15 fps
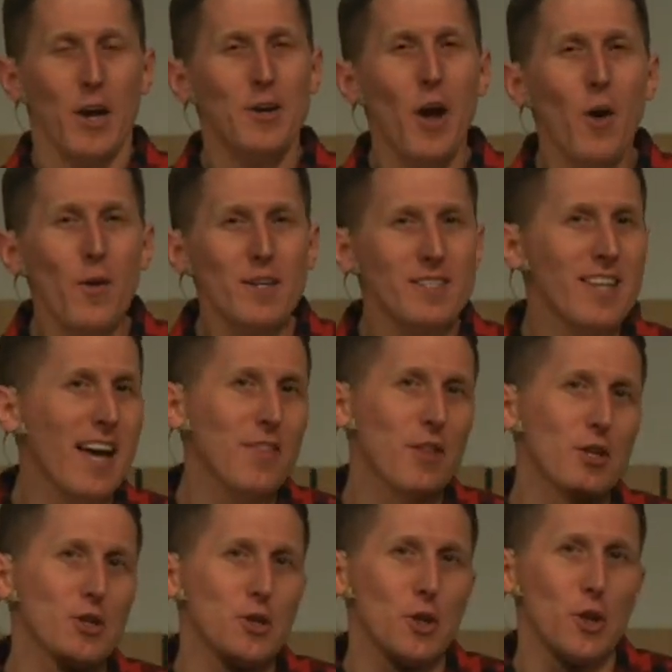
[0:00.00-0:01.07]
Notice that
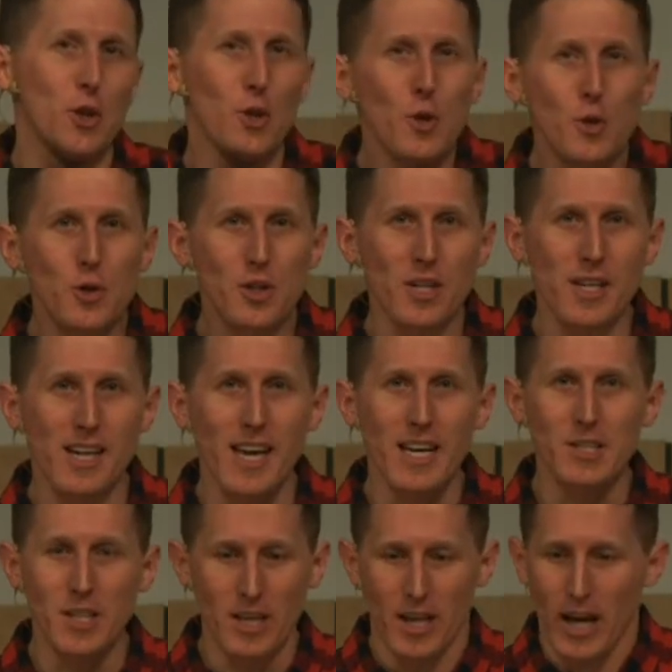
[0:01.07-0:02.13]
the solution
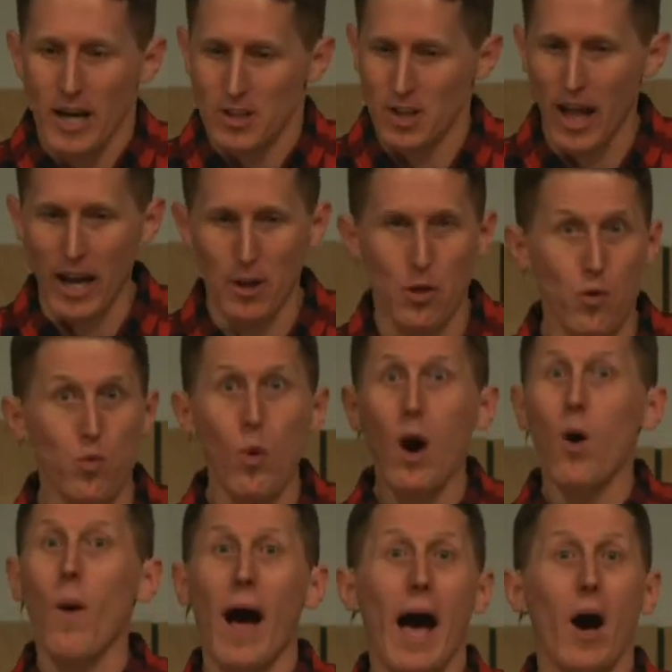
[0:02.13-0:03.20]
isn't to like
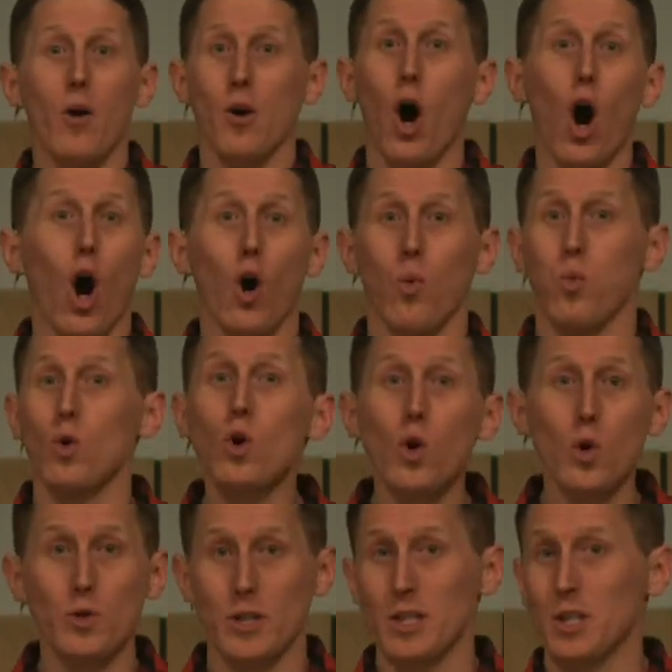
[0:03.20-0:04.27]
throw out all
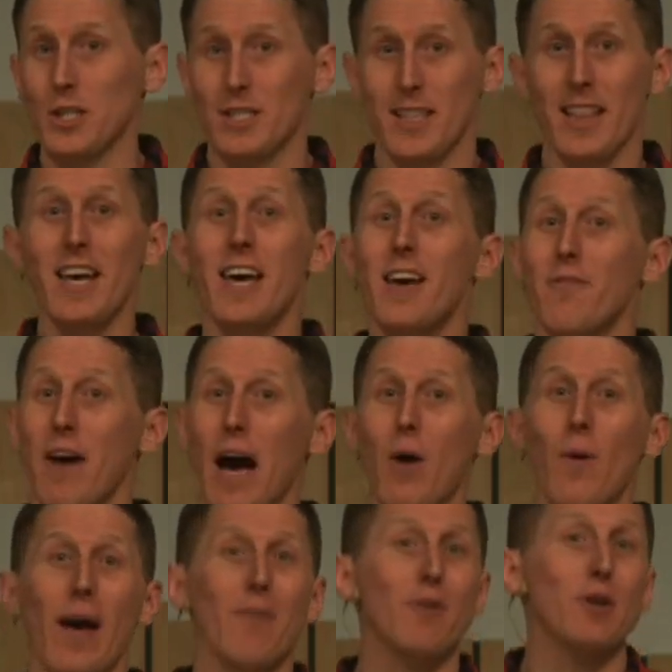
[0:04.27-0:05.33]
rules and just live
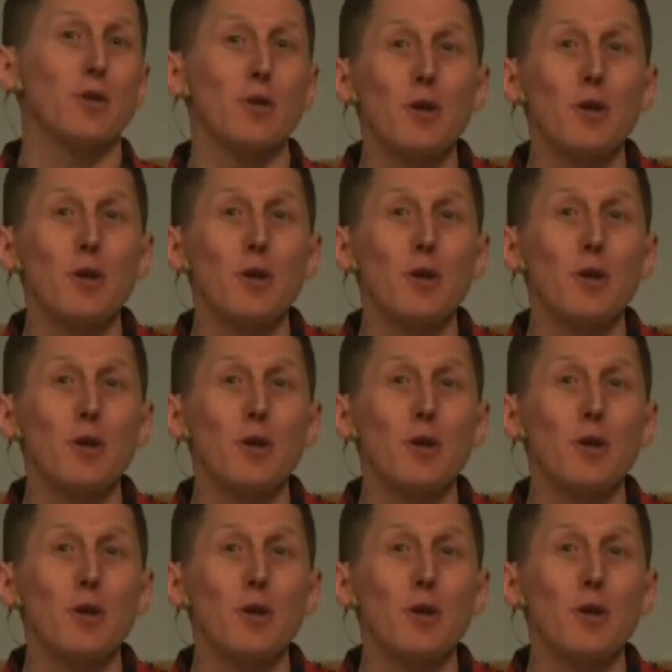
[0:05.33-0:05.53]
however